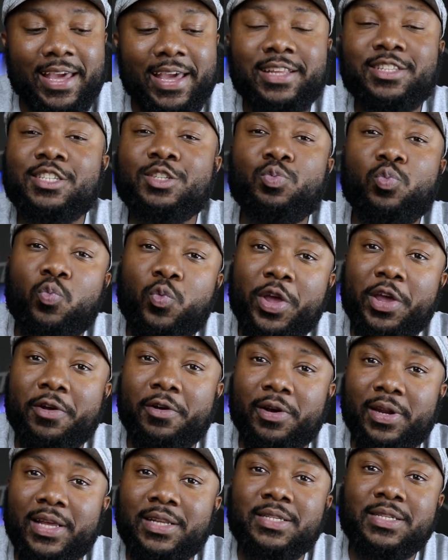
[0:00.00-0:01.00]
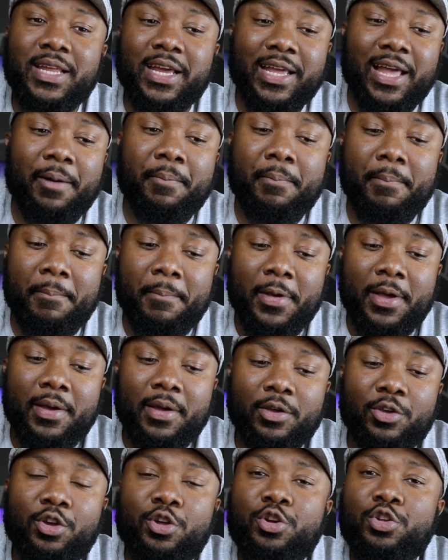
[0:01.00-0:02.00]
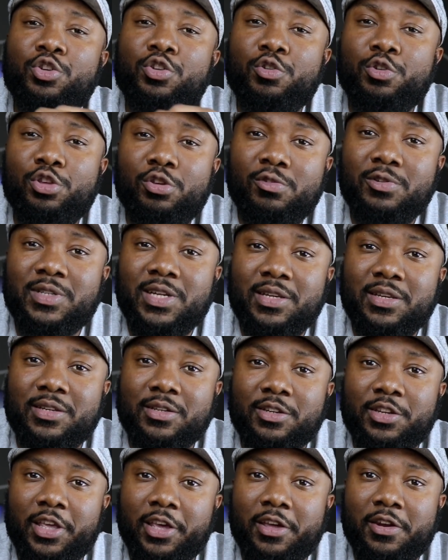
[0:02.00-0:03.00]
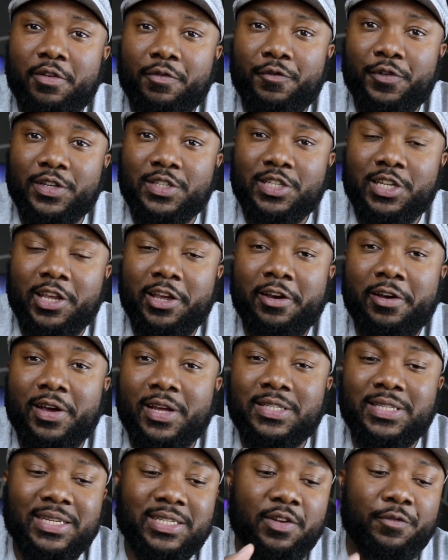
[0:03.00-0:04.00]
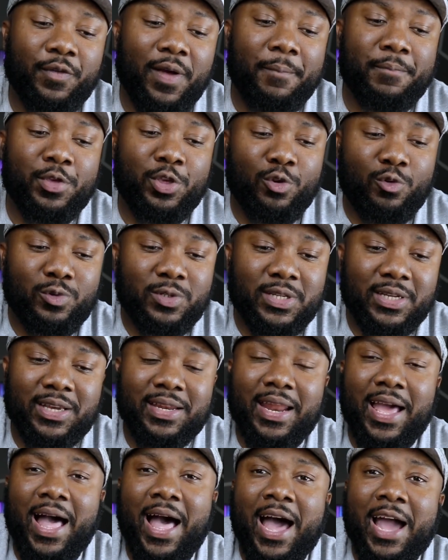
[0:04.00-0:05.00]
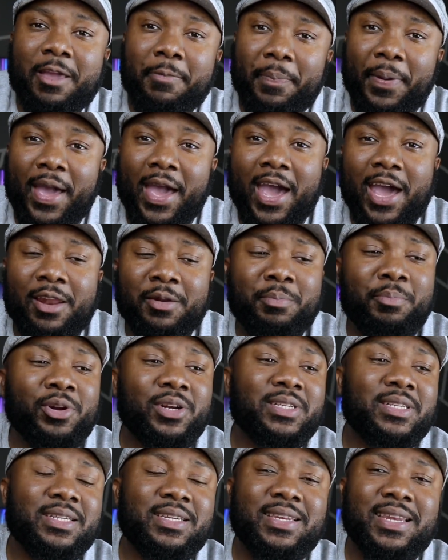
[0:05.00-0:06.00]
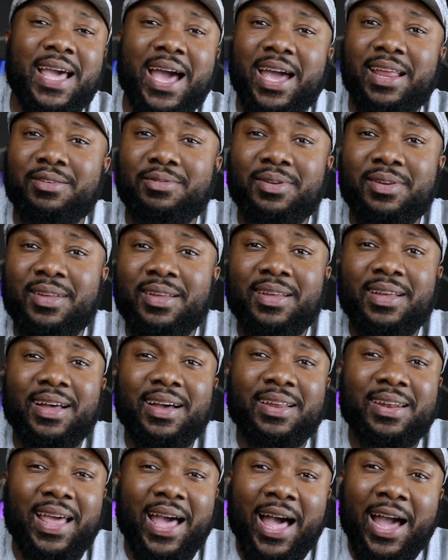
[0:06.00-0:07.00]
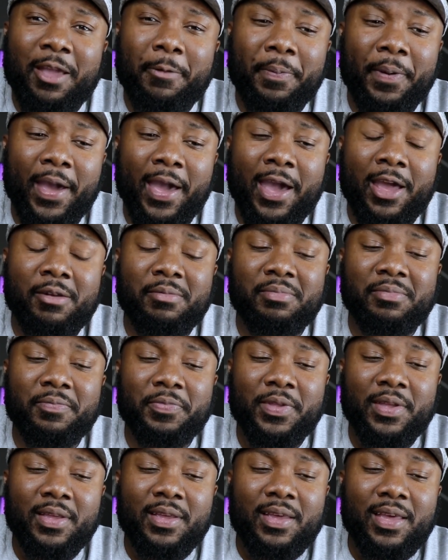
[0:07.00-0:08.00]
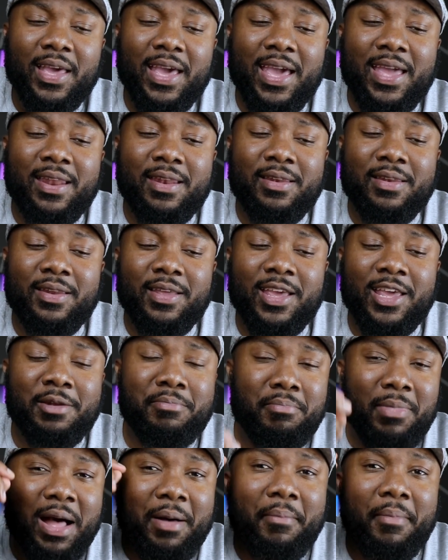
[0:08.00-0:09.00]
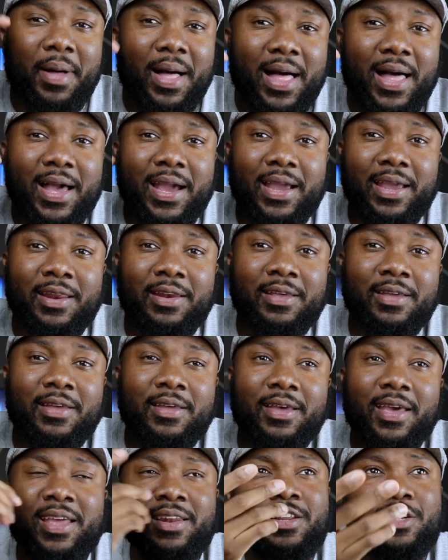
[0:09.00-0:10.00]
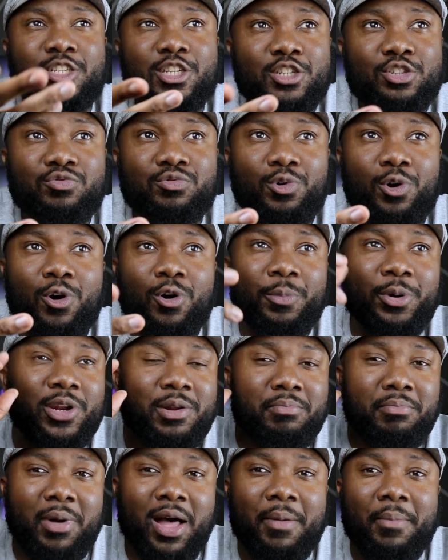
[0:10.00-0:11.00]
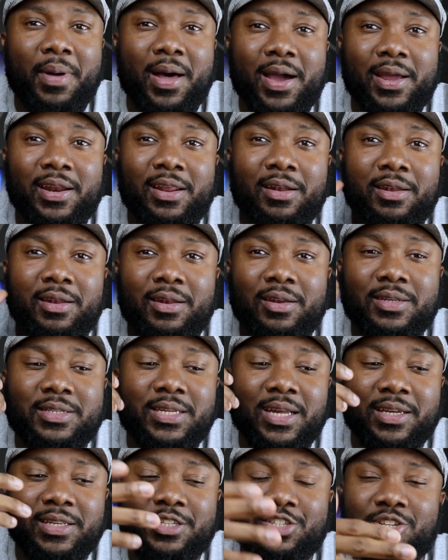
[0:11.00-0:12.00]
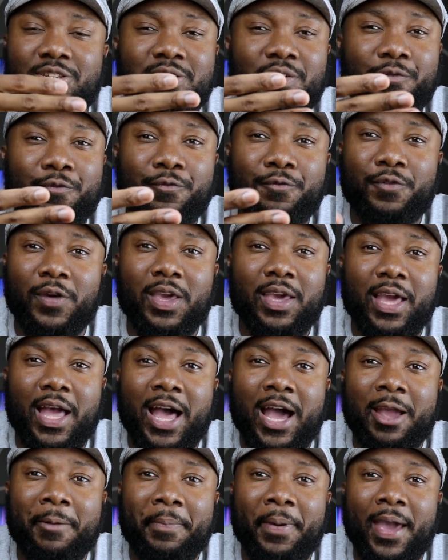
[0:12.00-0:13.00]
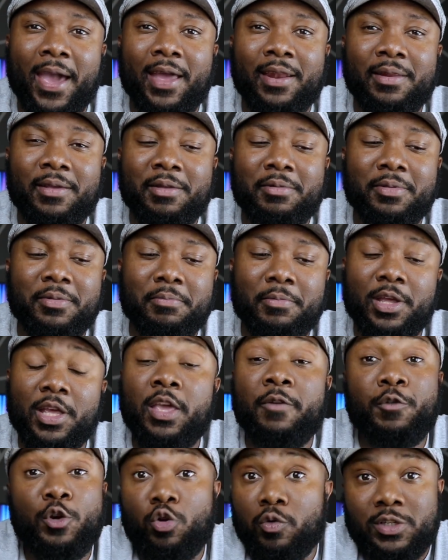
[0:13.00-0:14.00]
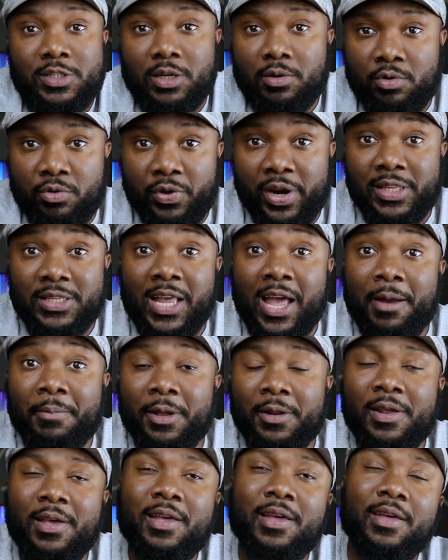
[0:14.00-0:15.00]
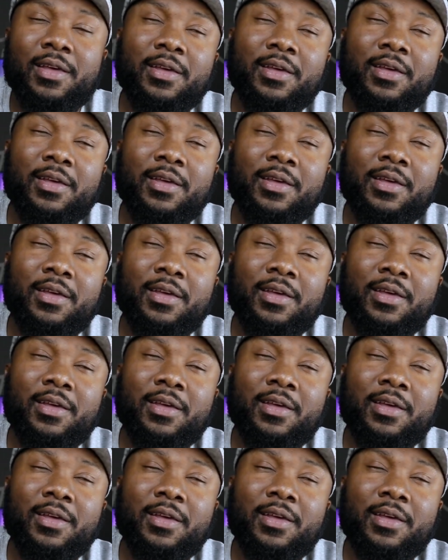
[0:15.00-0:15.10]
it's weird. It's like I'm, using the interface here. It's as if I'm using an iPad, but it's not an iPad. And in my mind, and this is wrong, but in my mind, it looks like it's just a fake iPad, even though it's a great tablet.